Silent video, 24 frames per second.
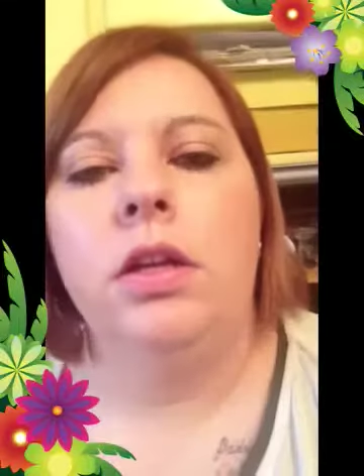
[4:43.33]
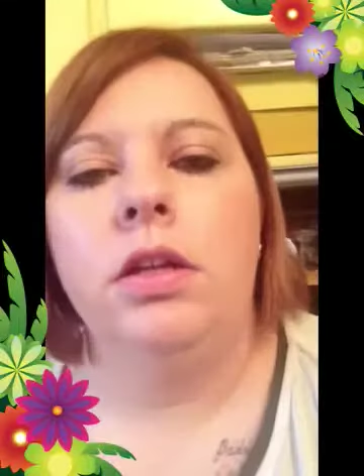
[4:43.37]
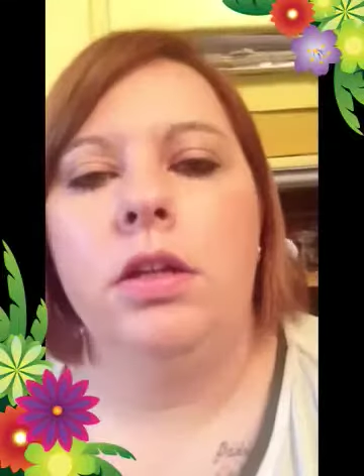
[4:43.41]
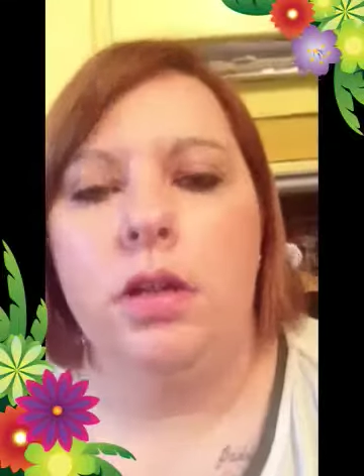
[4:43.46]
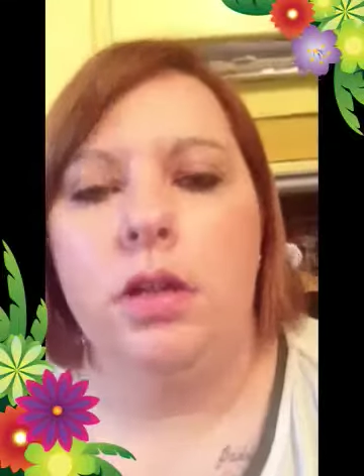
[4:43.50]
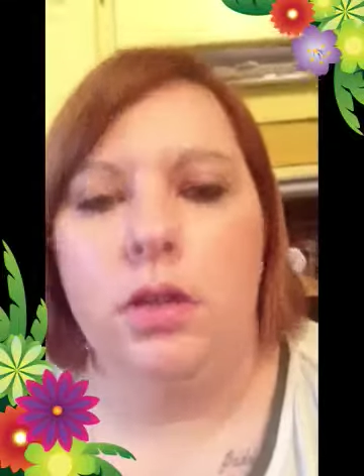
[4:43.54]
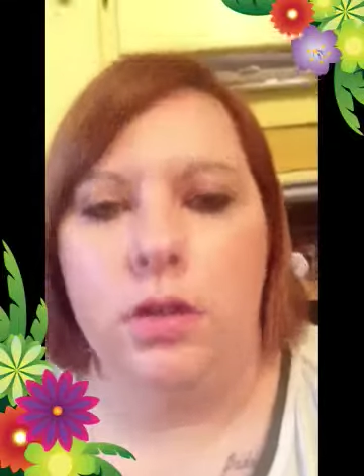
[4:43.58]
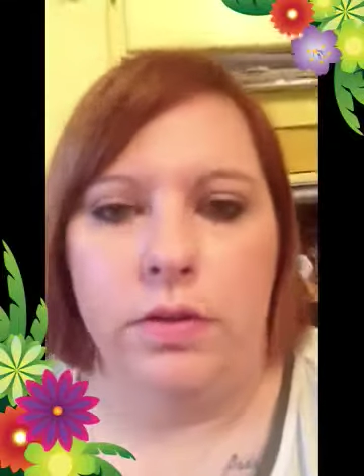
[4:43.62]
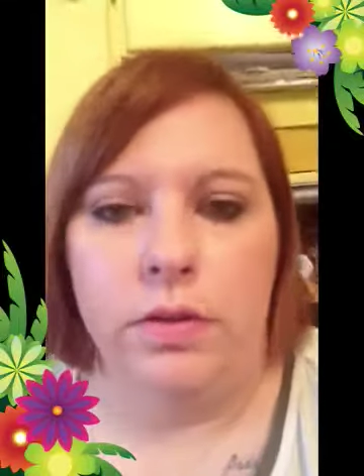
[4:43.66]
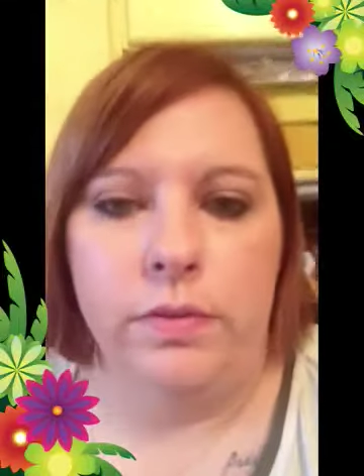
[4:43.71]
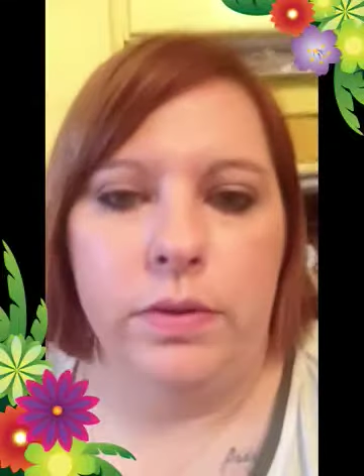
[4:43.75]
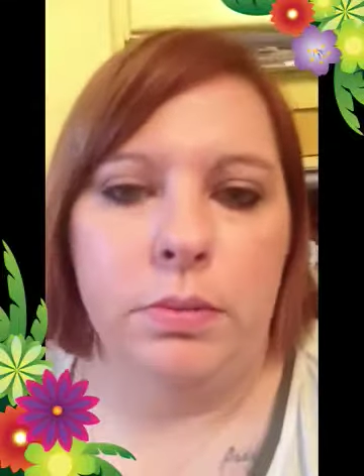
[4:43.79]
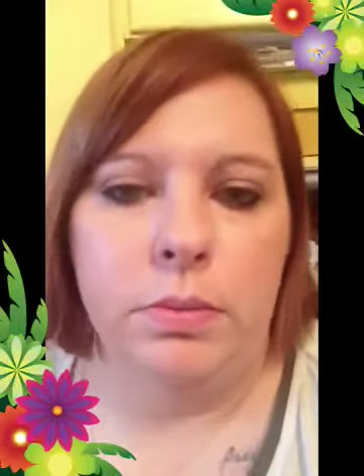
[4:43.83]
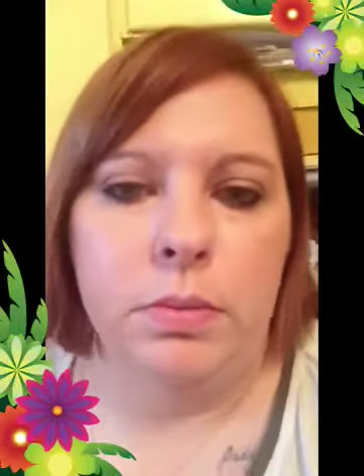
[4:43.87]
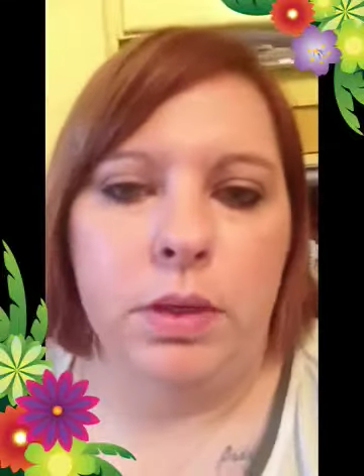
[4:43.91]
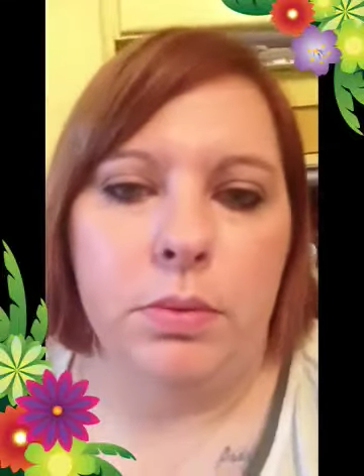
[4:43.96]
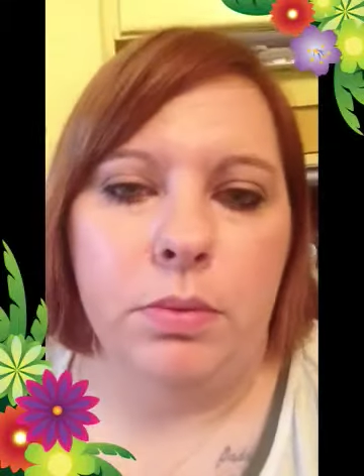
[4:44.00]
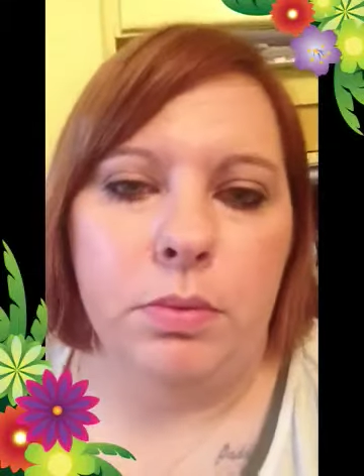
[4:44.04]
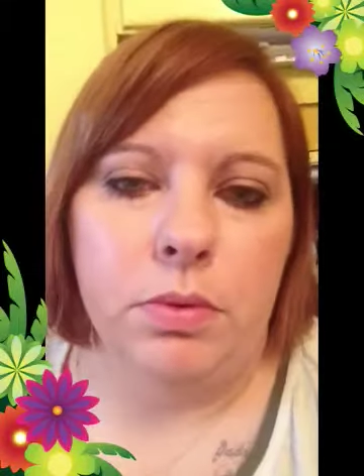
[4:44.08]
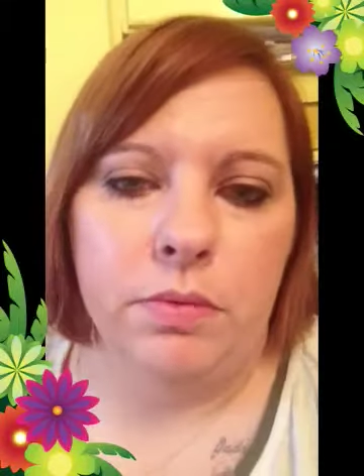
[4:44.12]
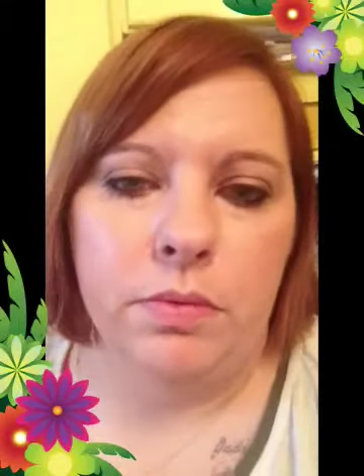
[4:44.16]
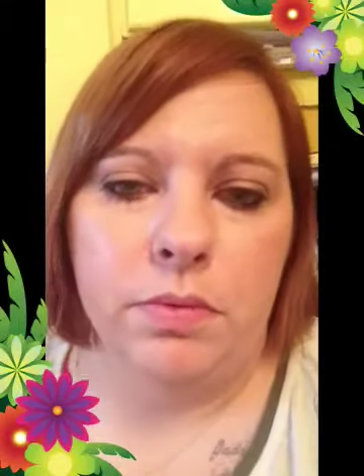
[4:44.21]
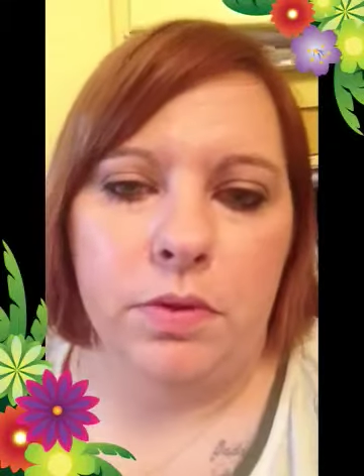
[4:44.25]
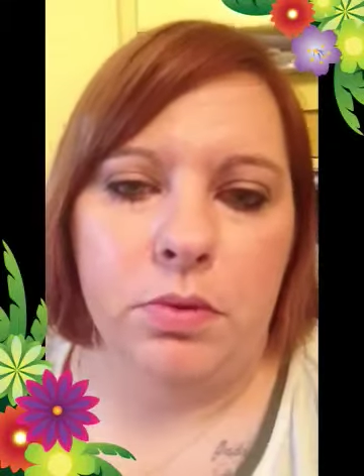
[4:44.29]
and I'll give you my
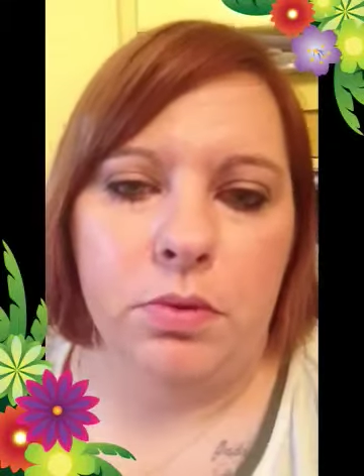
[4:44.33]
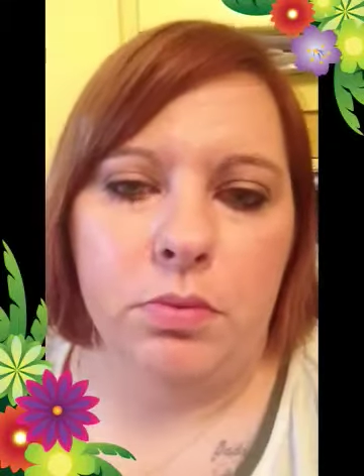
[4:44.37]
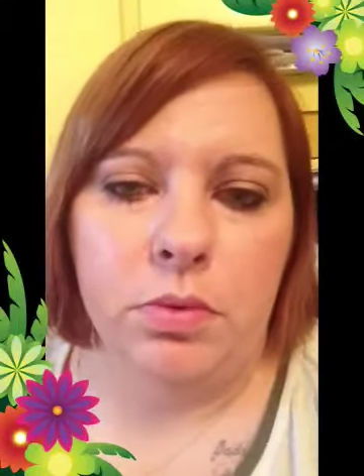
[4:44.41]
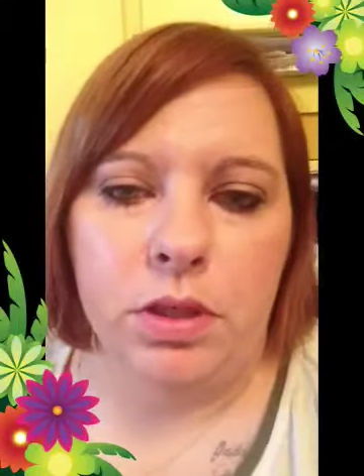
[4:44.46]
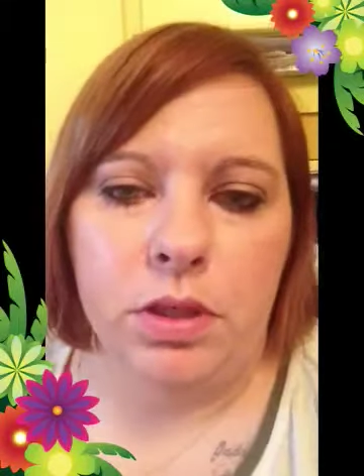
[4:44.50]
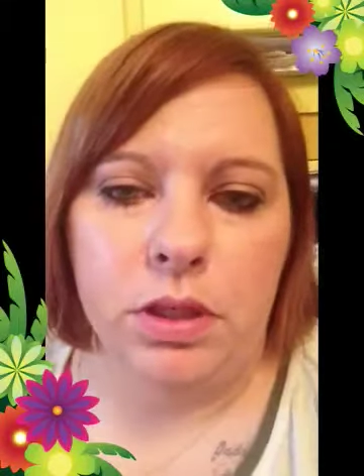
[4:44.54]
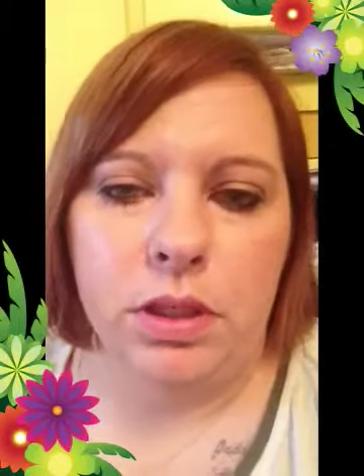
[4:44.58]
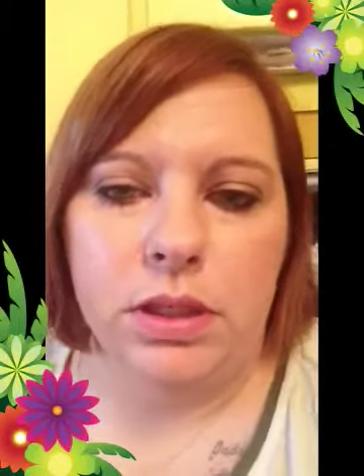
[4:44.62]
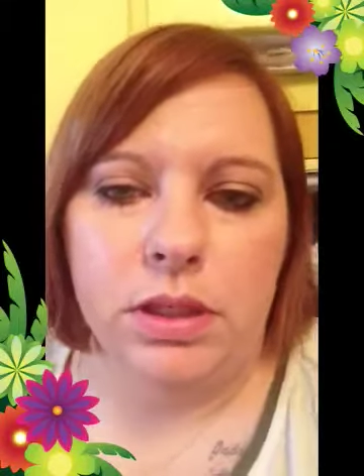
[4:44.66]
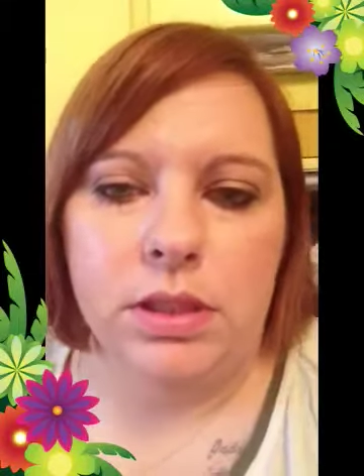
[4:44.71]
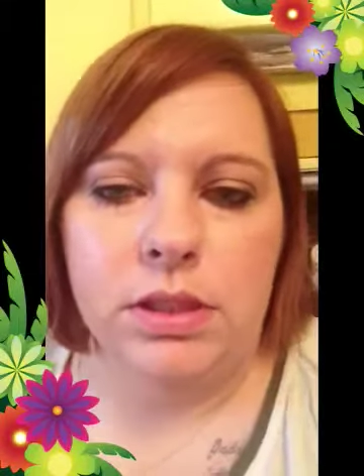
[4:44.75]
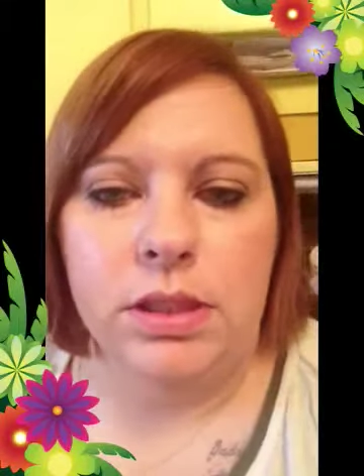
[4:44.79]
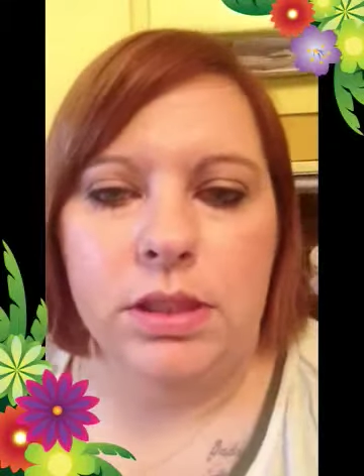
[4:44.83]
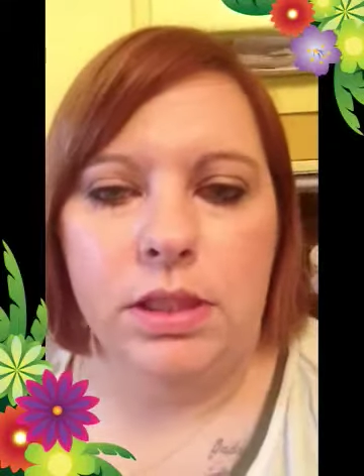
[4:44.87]
review on it and